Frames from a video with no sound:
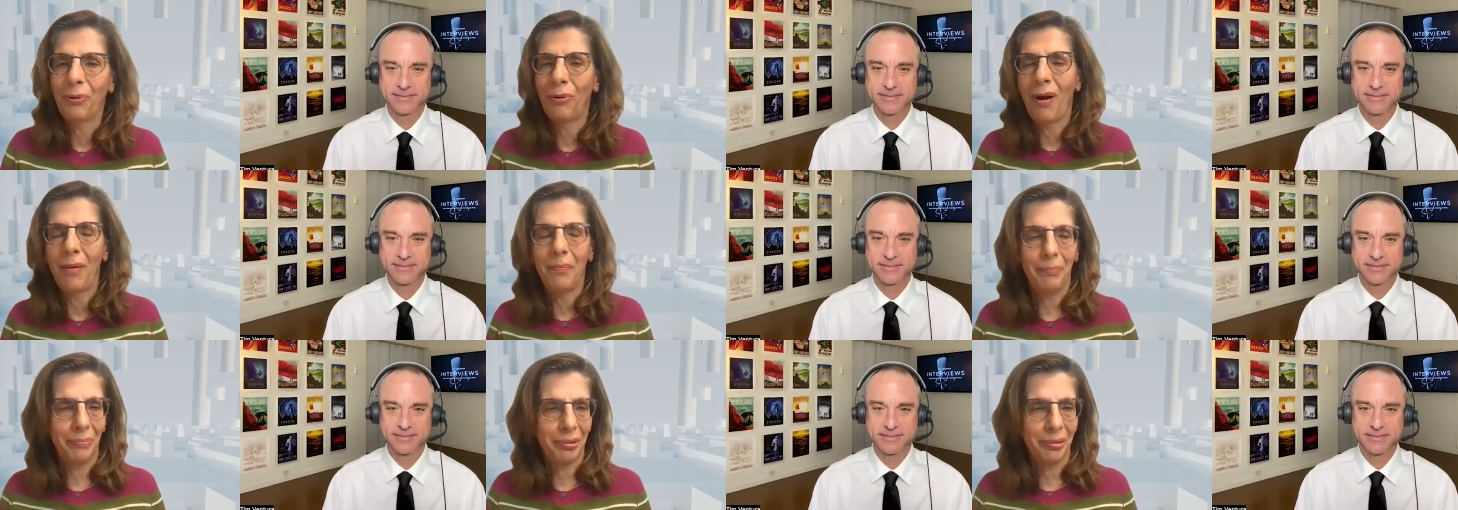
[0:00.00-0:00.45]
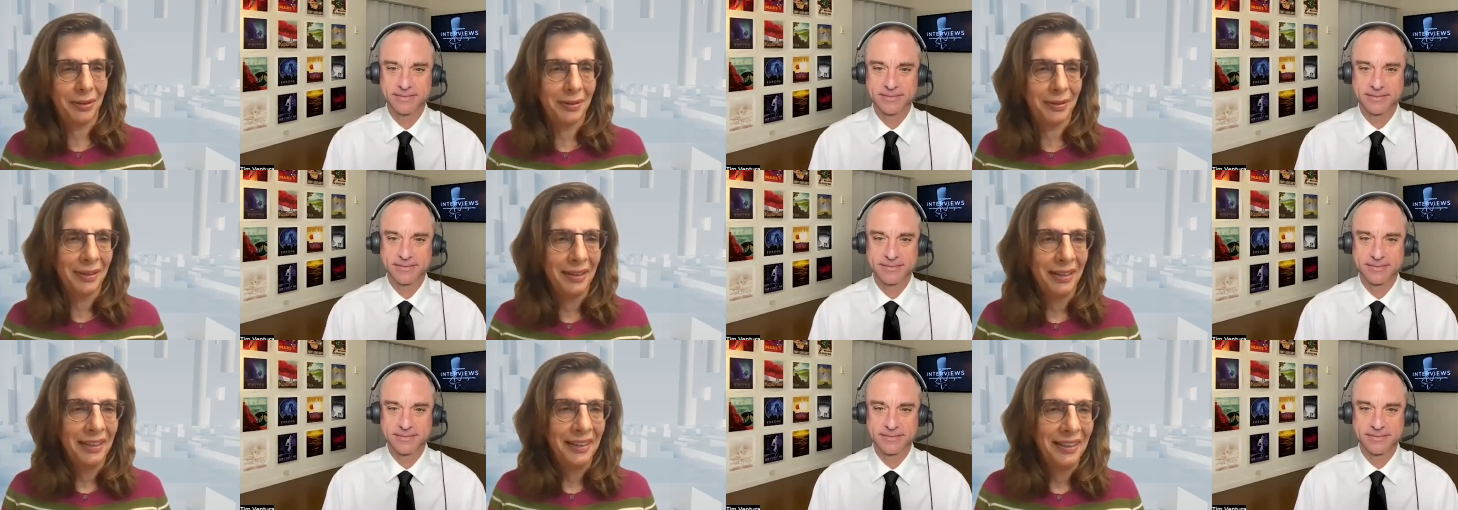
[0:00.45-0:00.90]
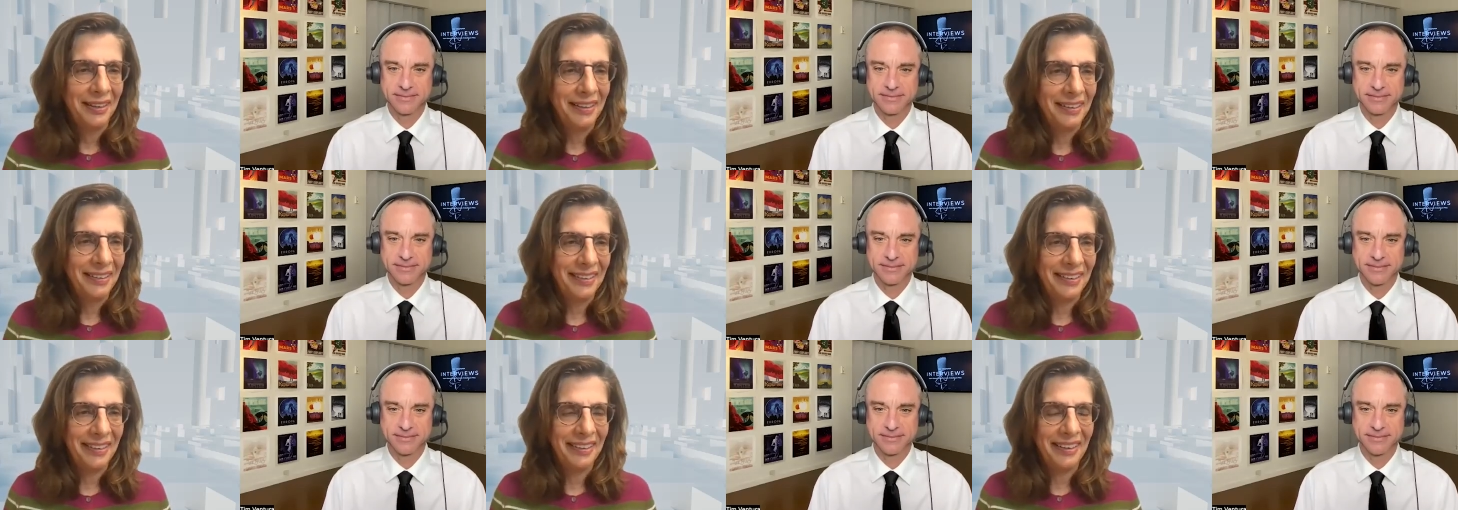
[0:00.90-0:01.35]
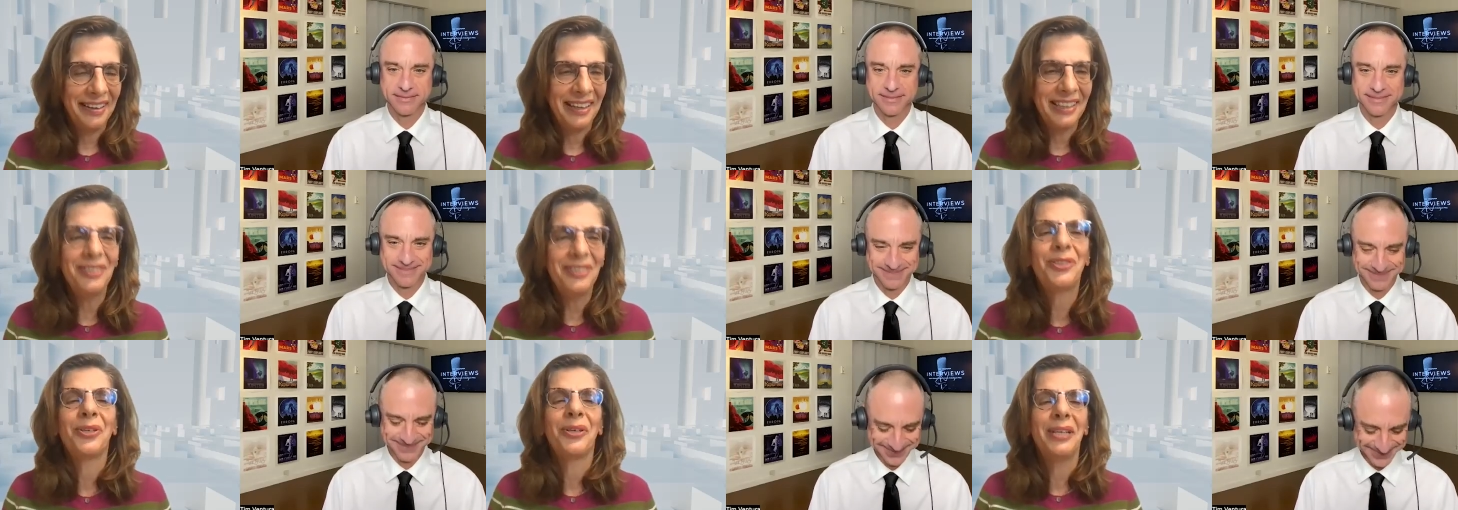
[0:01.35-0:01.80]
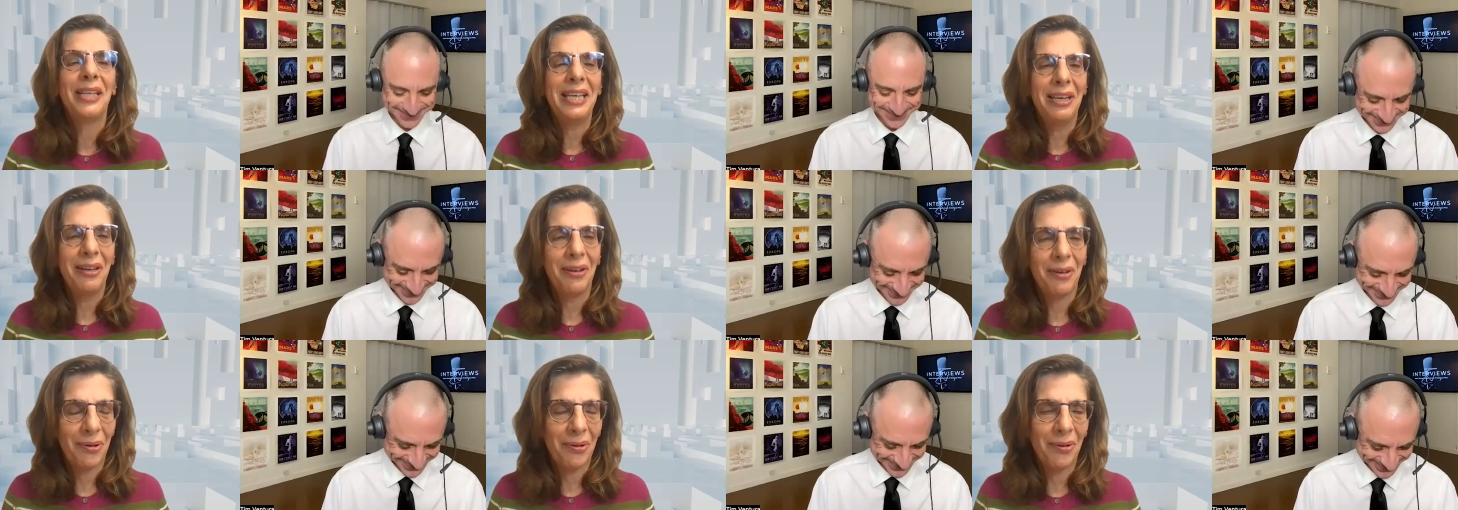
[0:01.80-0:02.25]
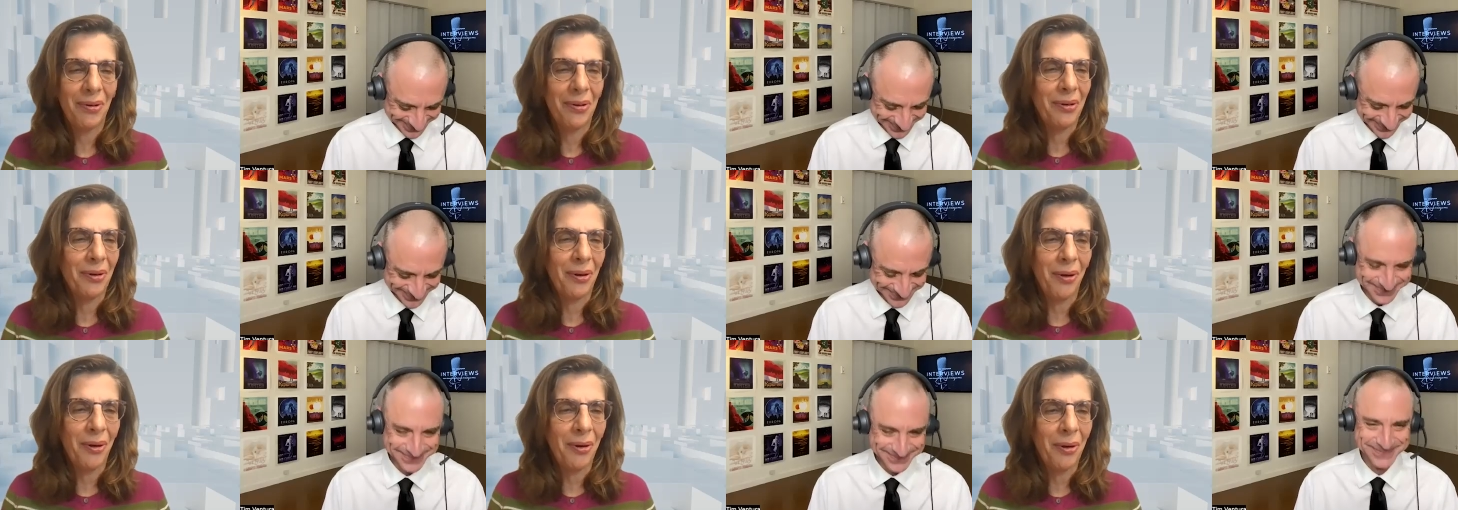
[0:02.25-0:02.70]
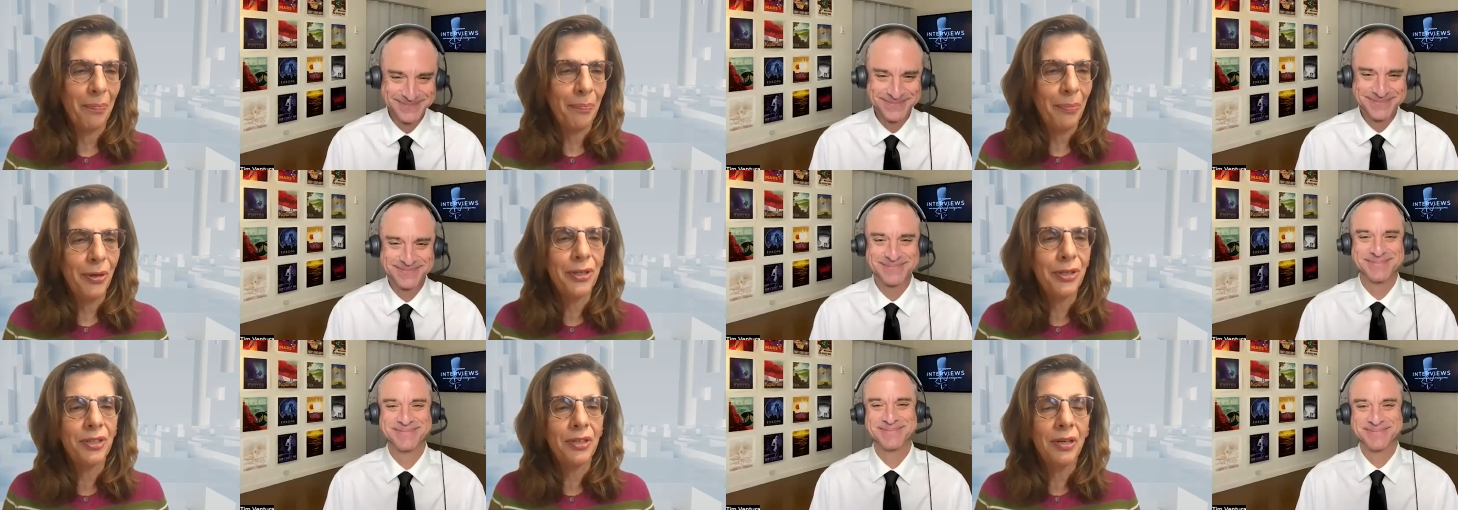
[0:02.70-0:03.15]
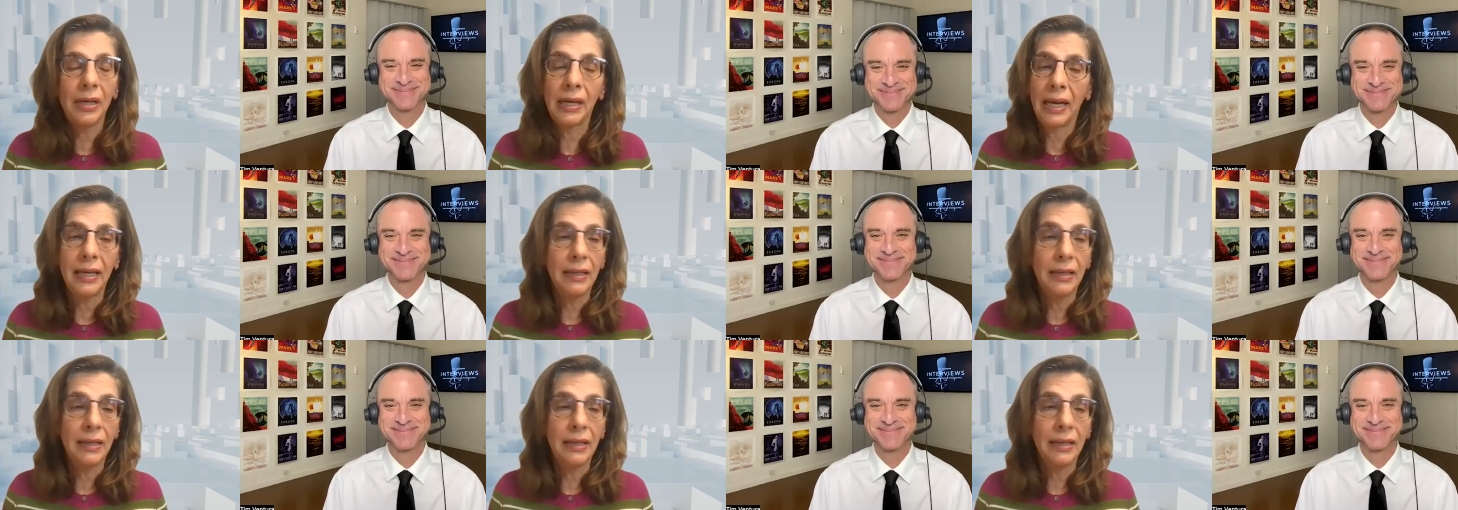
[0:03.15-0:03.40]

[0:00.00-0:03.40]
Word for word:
Speaker 1: prompt engineer or person.